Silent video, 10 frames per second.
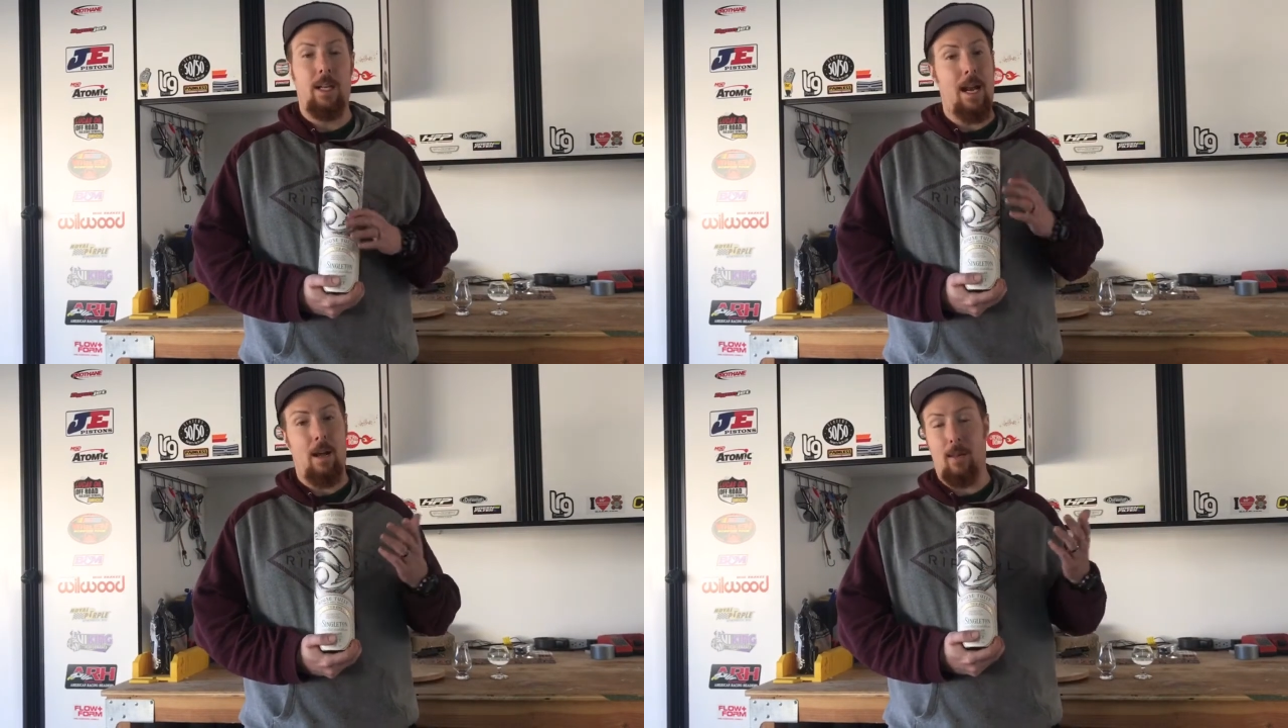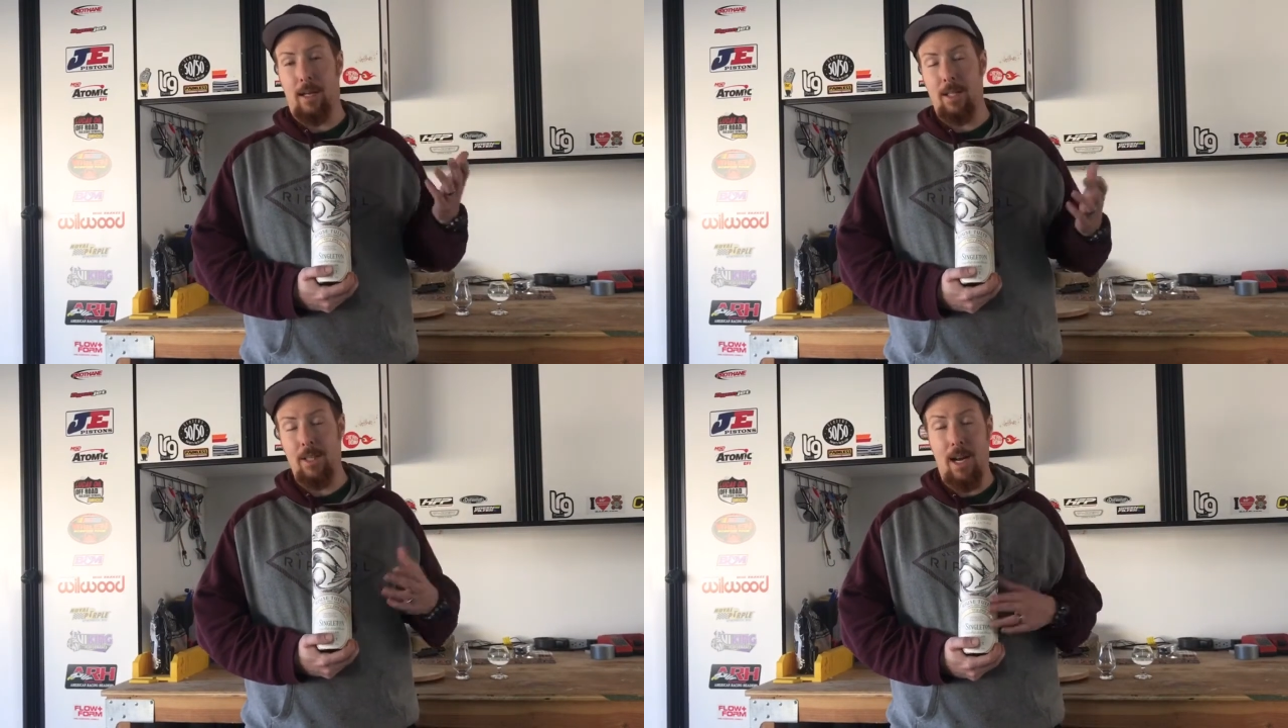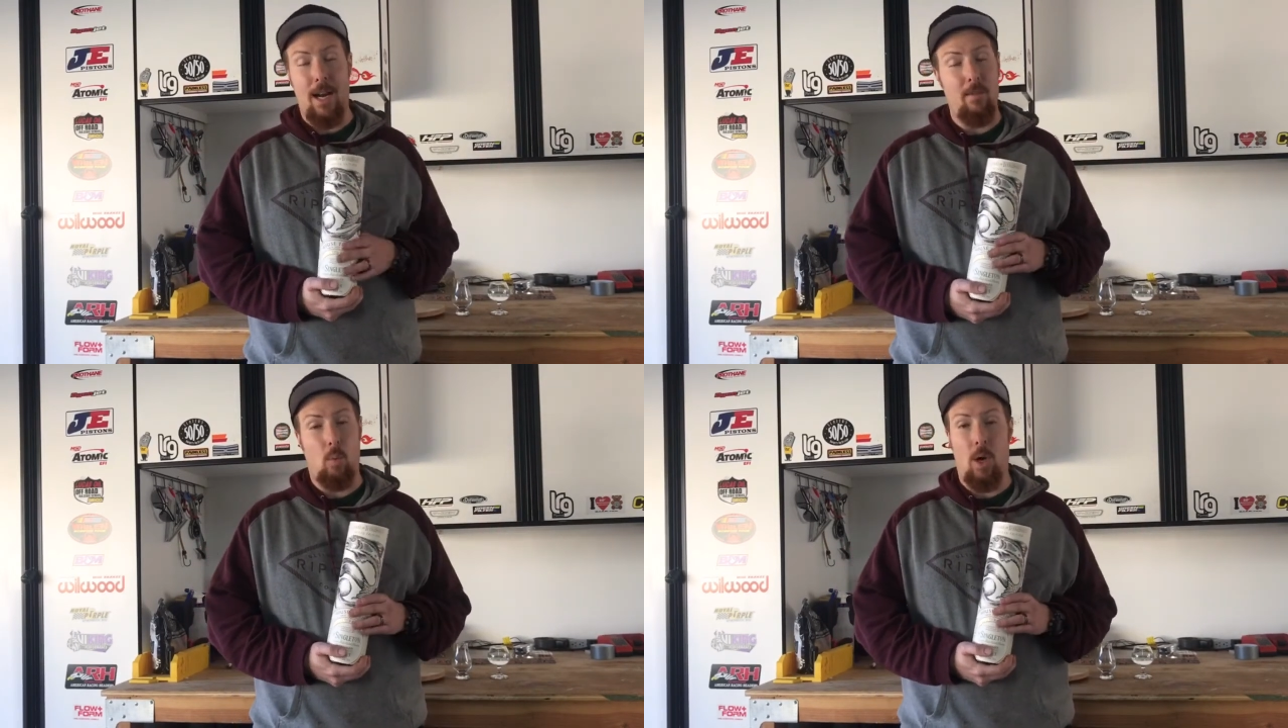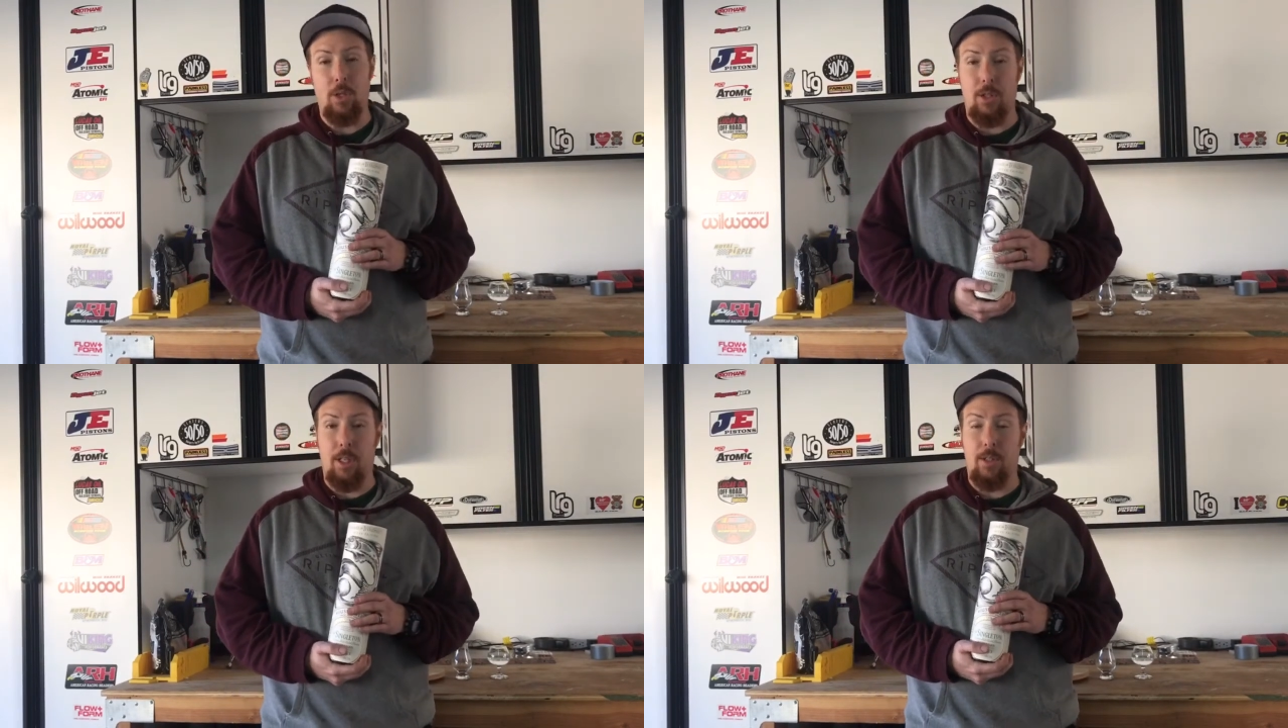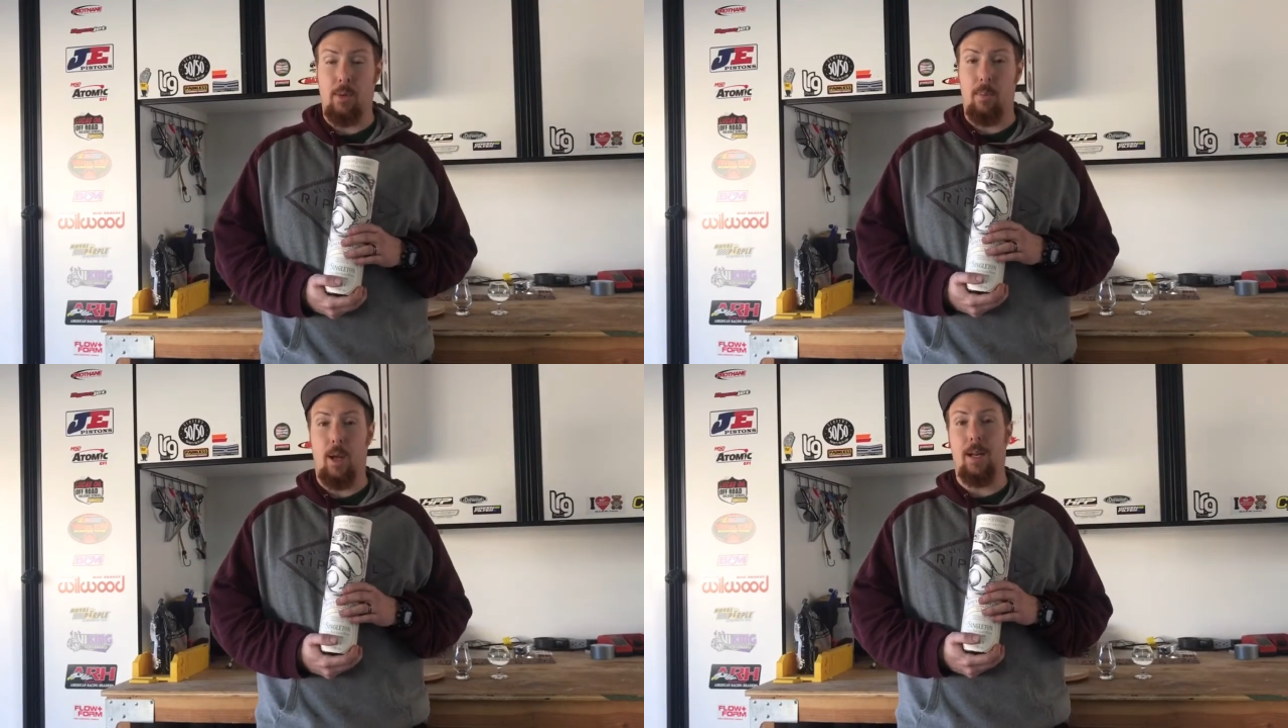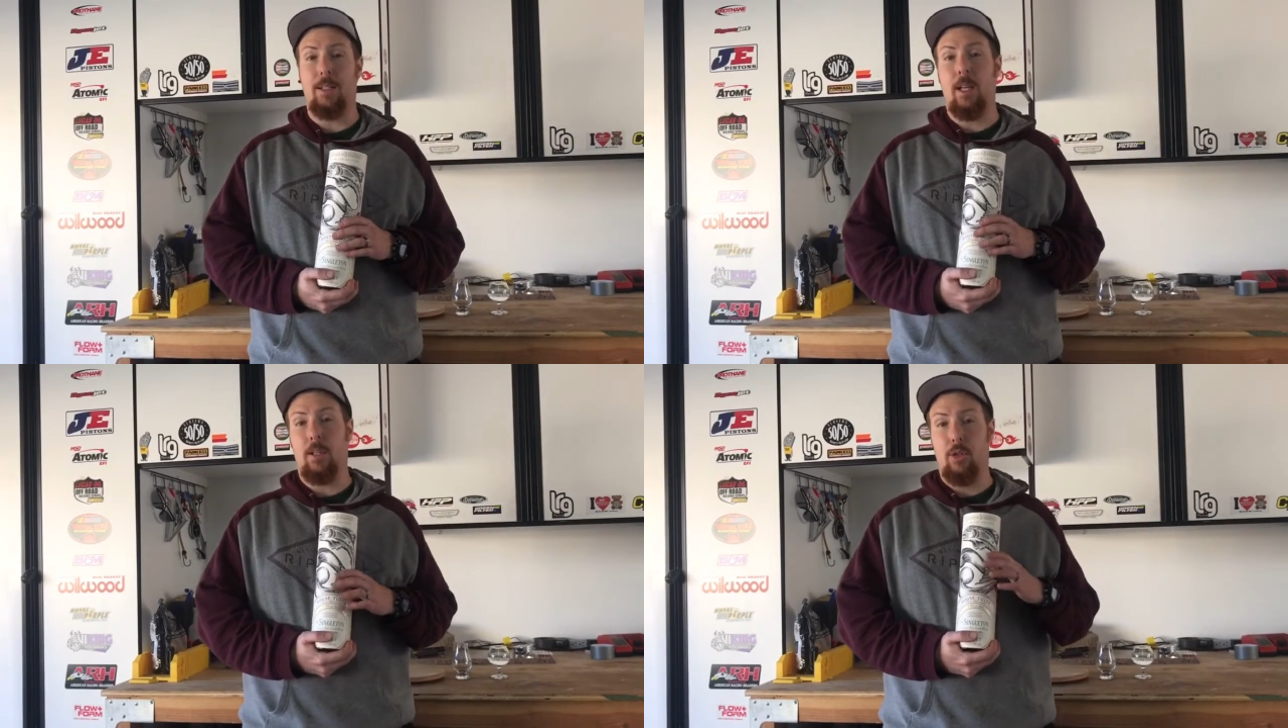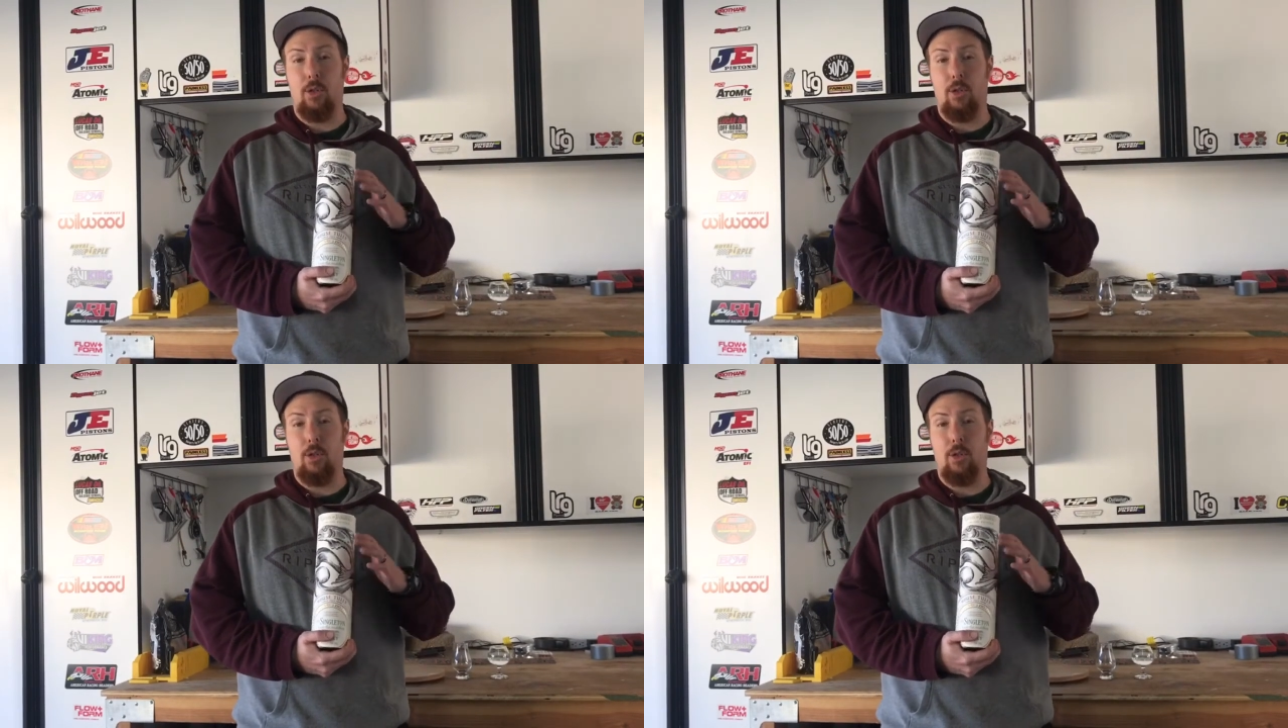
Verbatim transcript: And now, like I said, I haven't watched it, so I'm not exactly